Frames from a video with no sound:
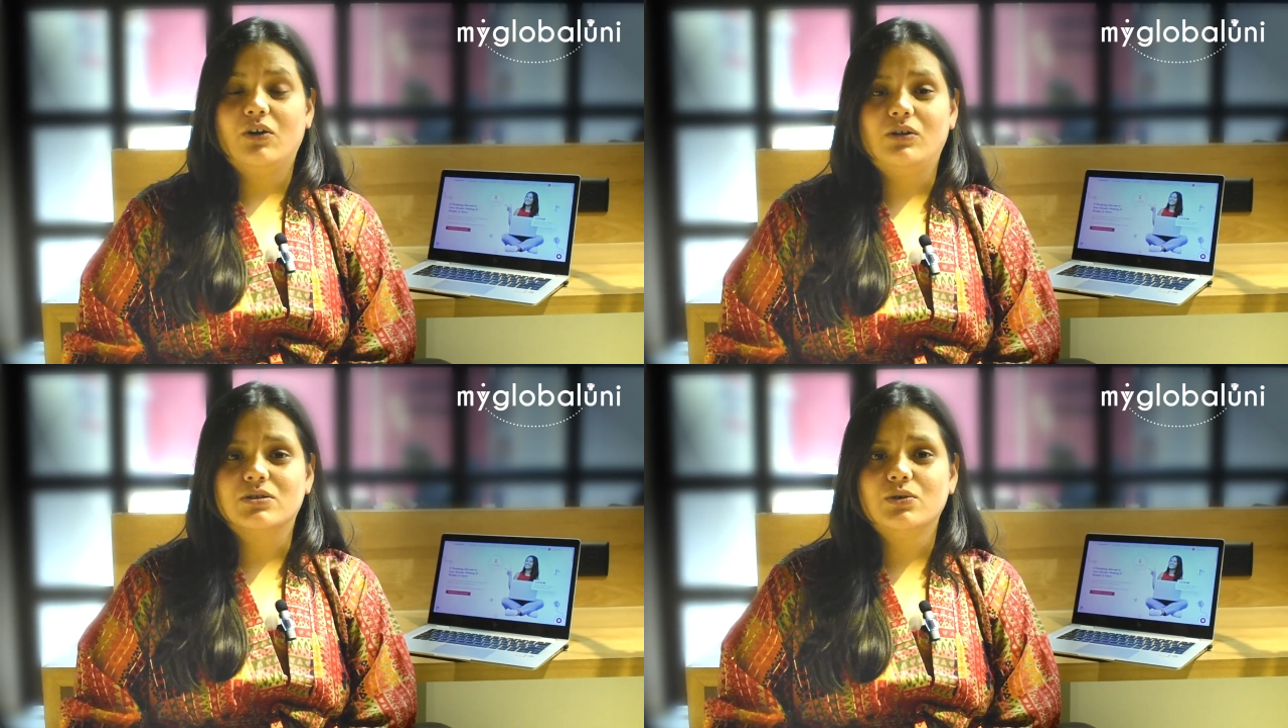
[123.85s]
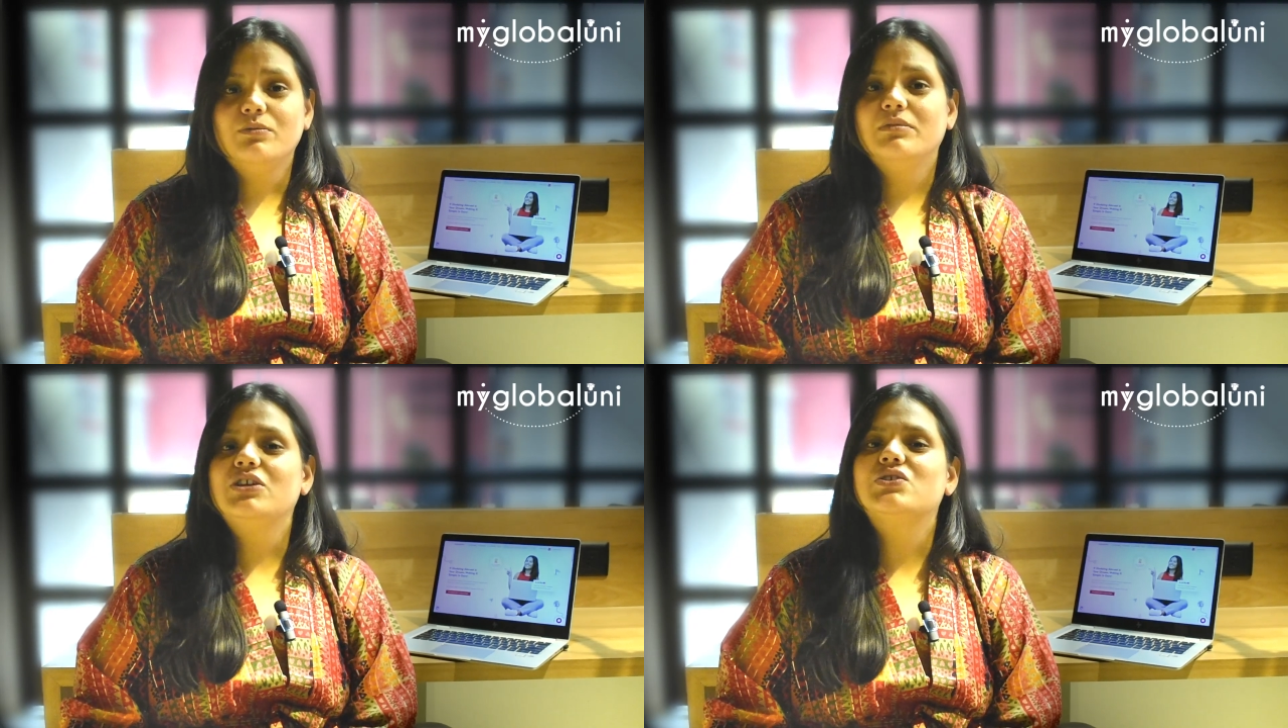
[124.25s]
and
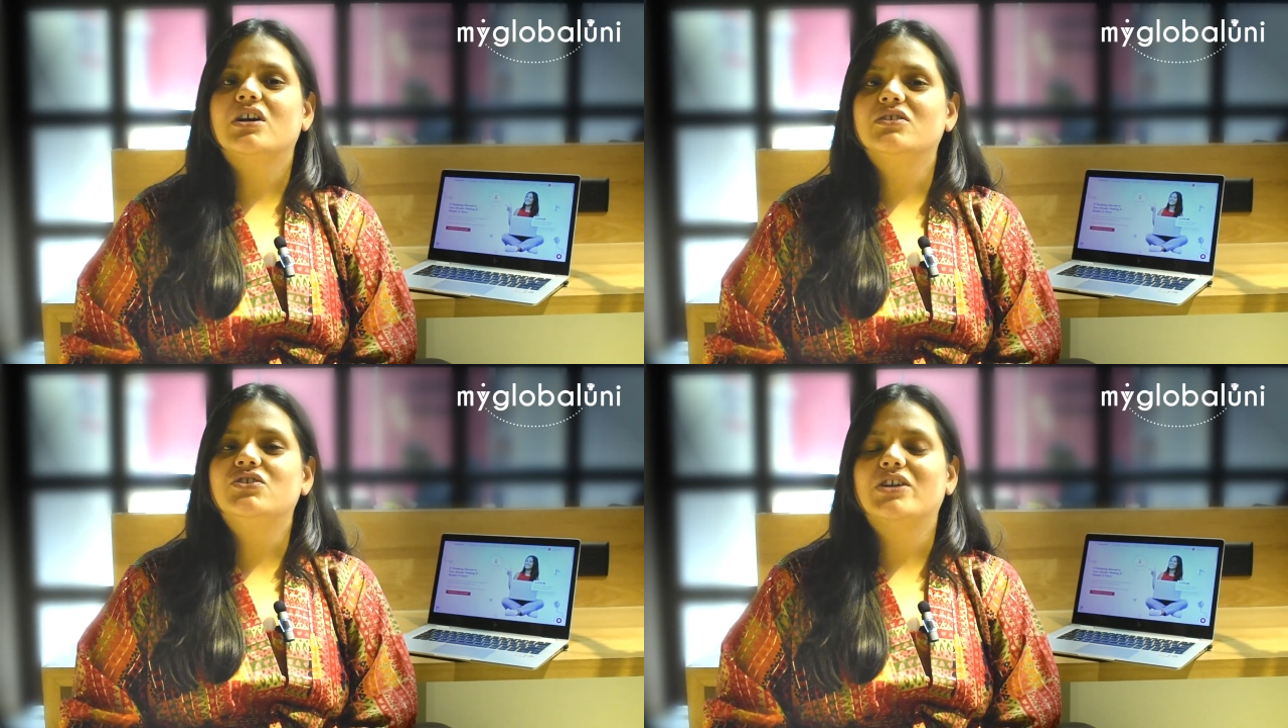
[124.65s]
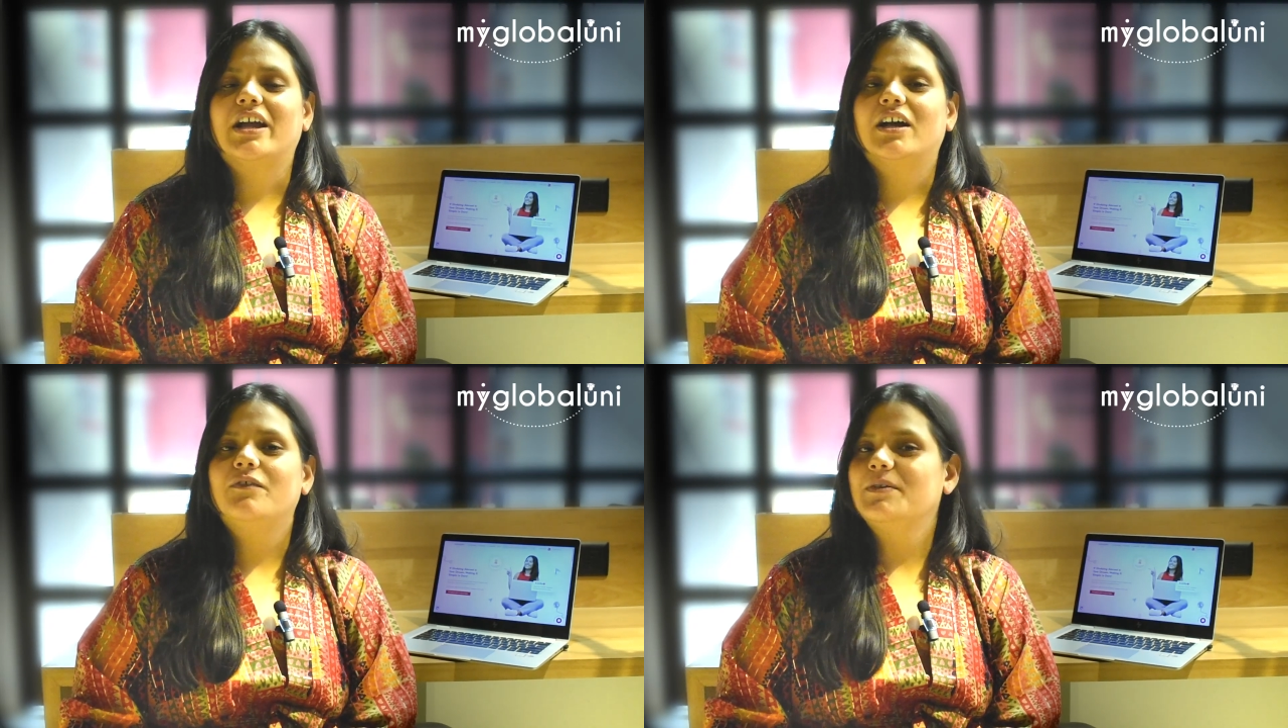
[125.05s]
also make sure to
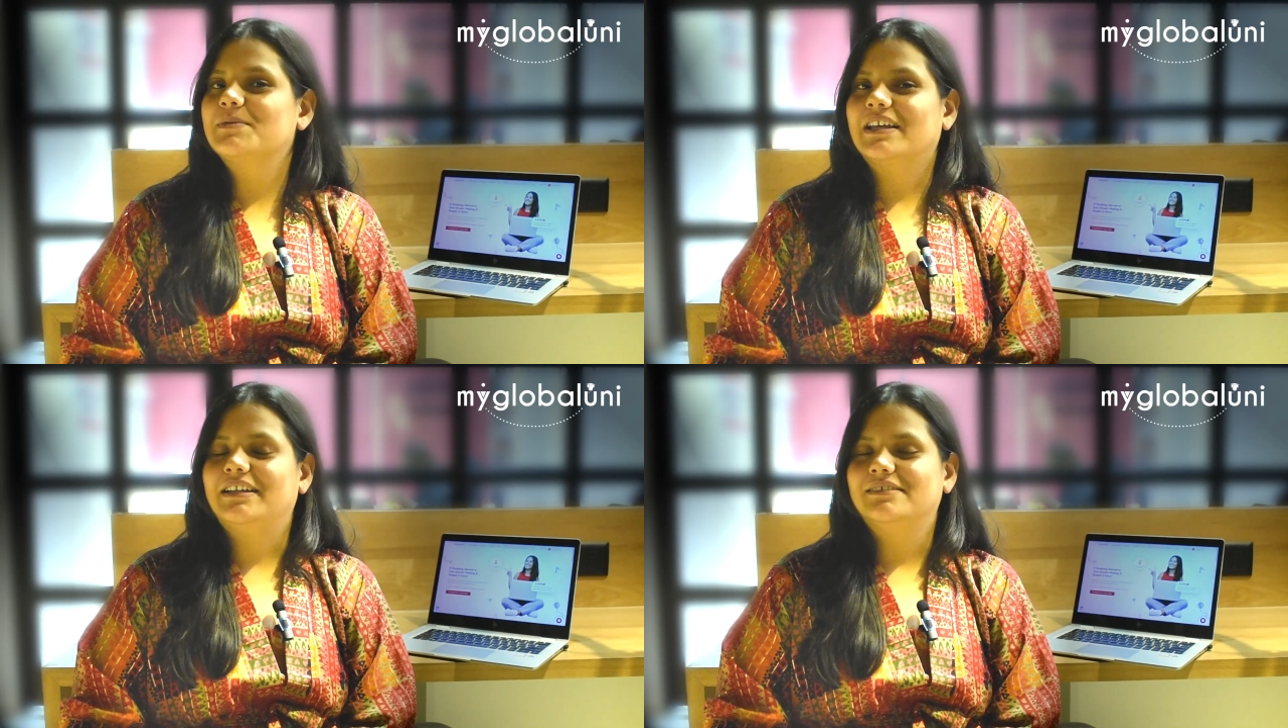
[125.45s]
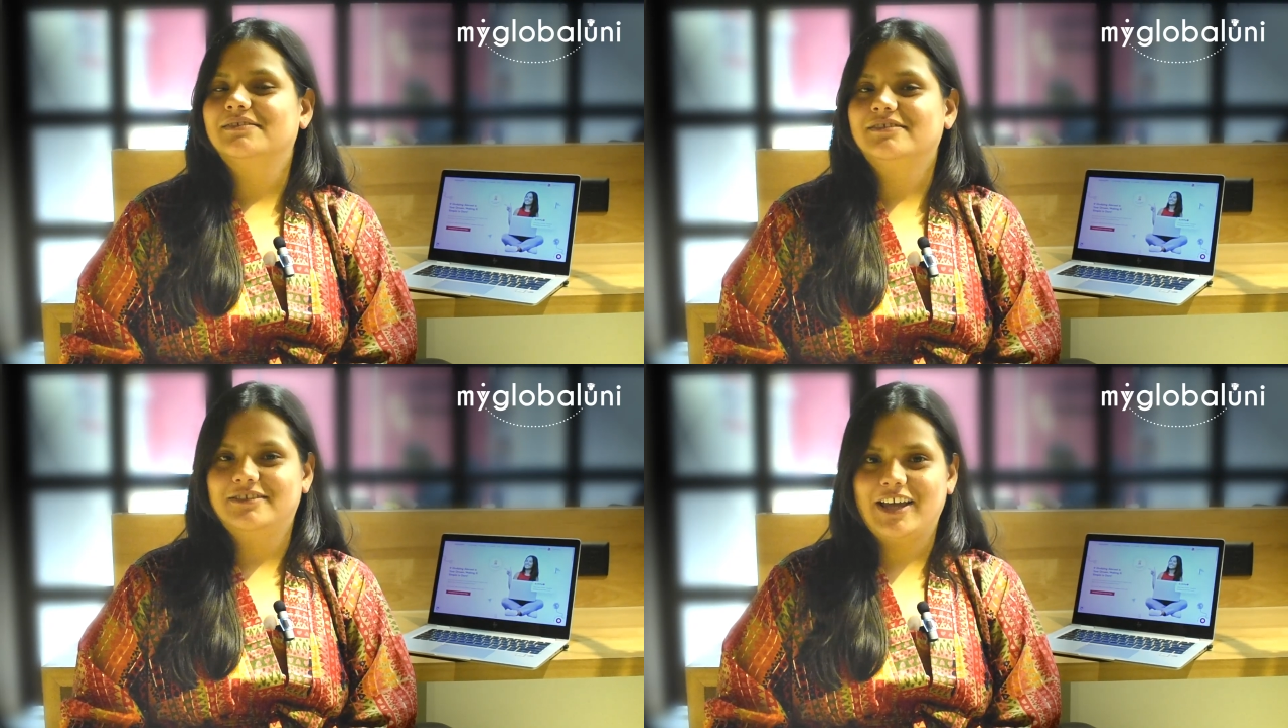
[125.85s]
check our
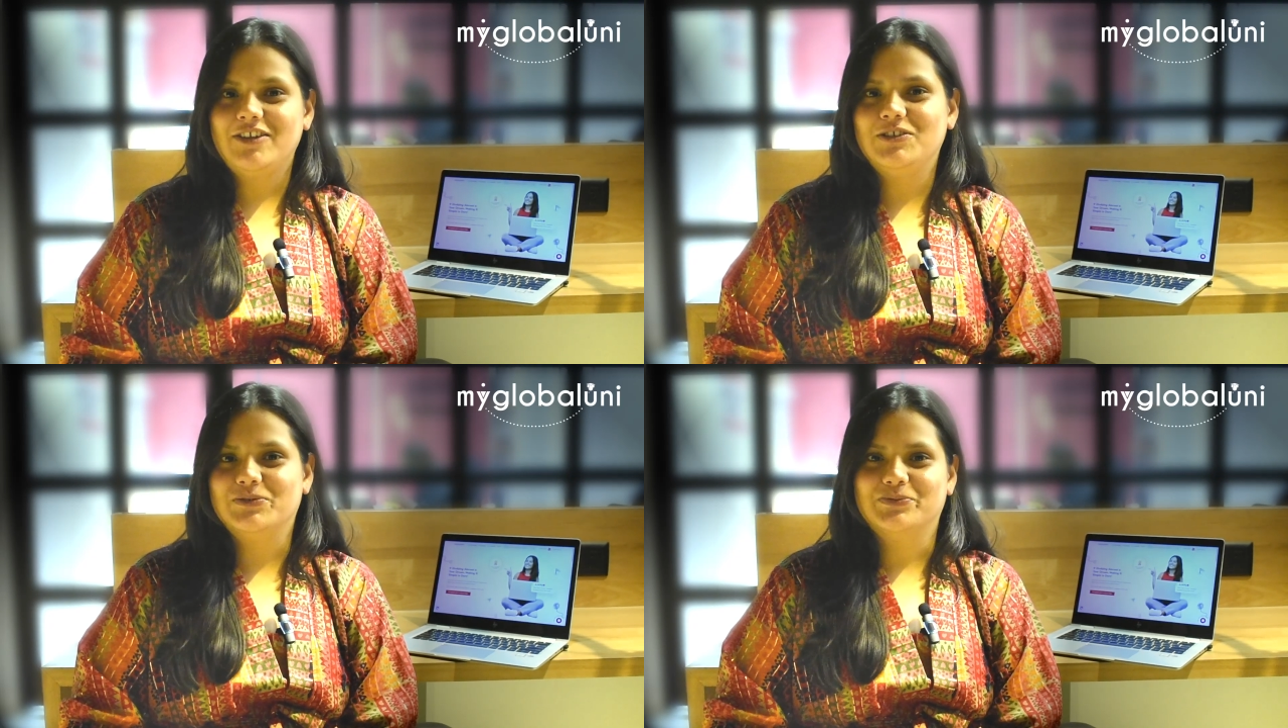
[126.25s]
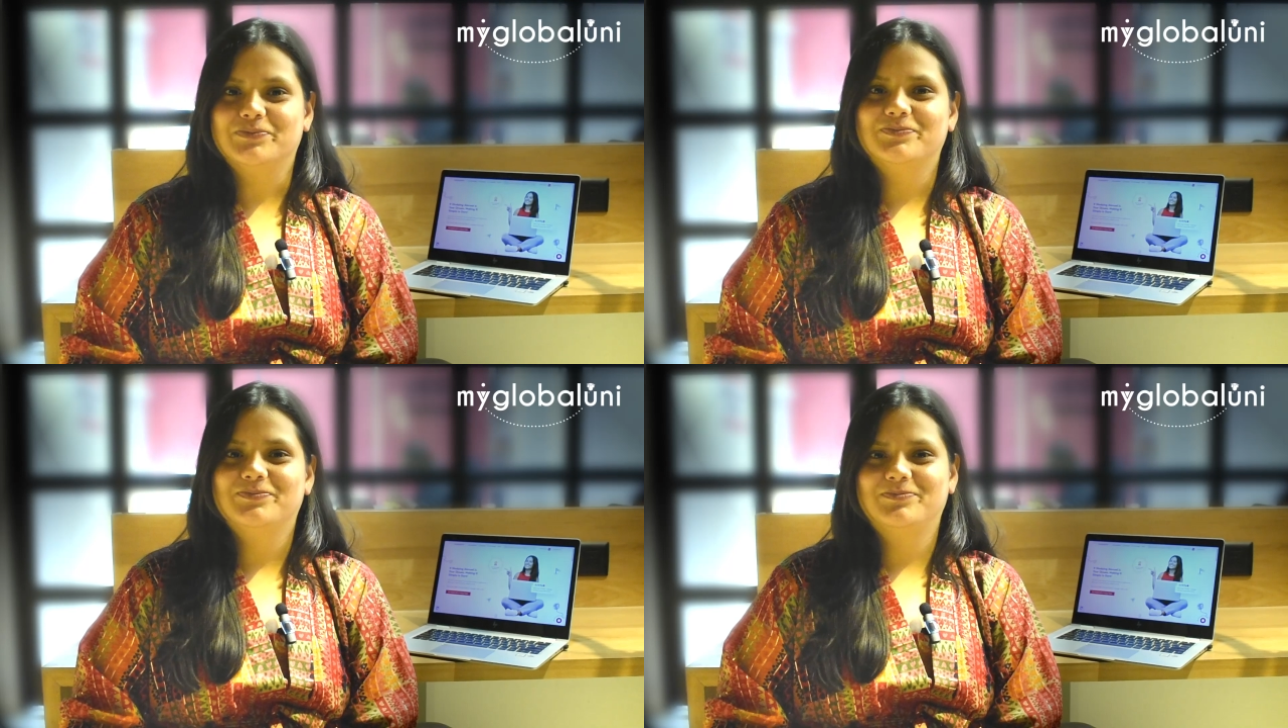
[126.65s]
website. Thank
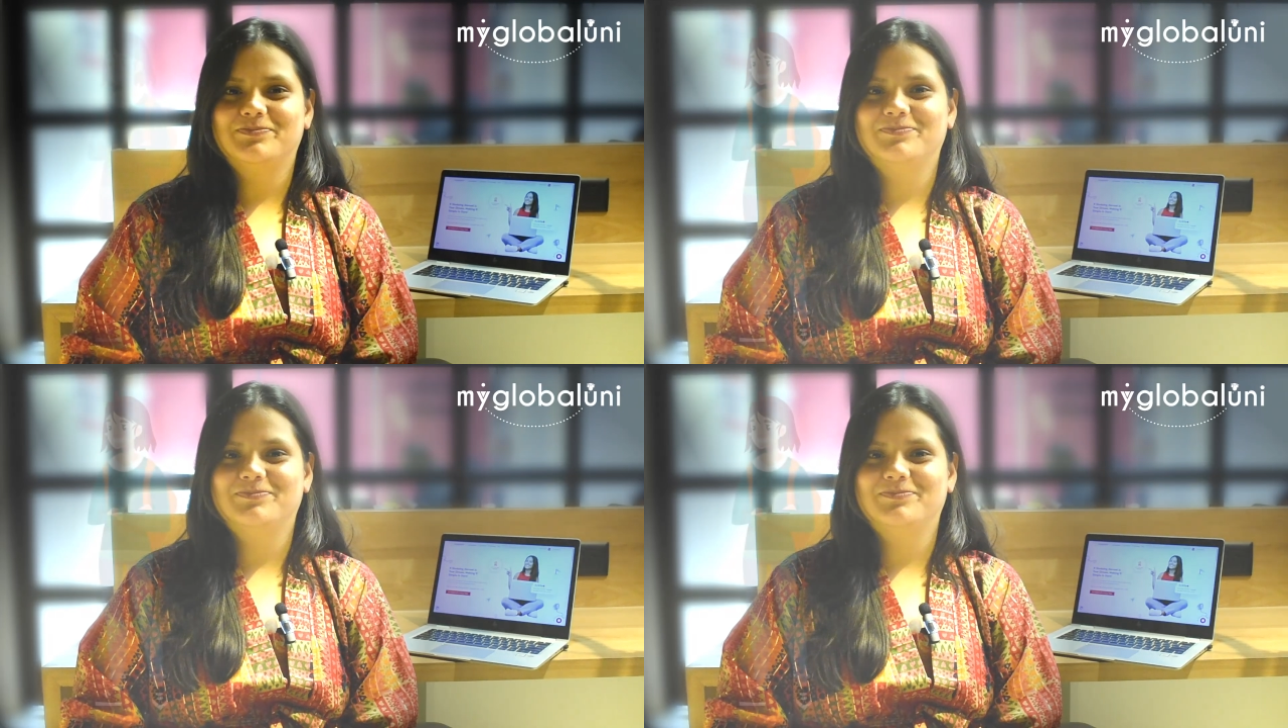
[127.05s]
you.